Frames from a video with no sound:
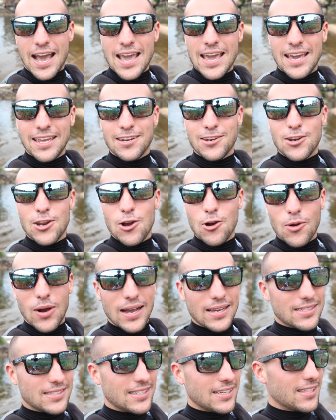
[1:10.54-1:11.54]
I had no
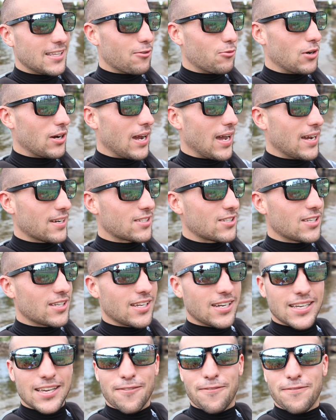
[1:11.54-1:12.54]
idea that we were actually
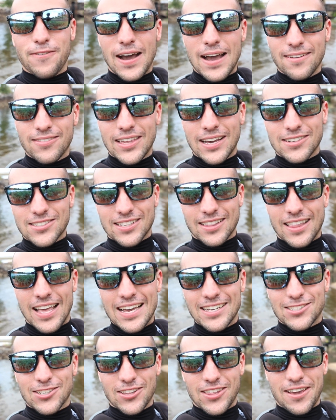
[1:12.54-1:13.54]
gonna get 5,000
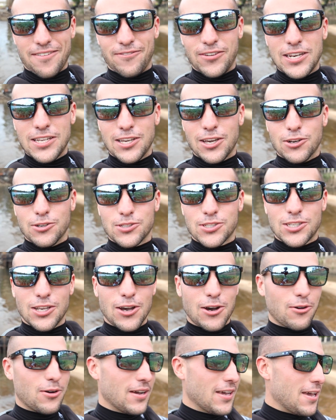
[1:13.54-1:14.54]
likes on that video.
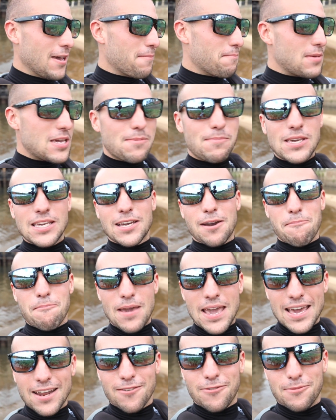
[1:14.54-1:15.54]
So me being a
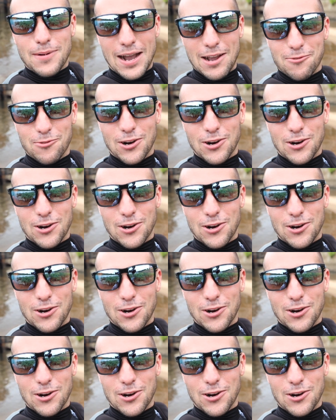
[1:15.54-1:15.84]
man of my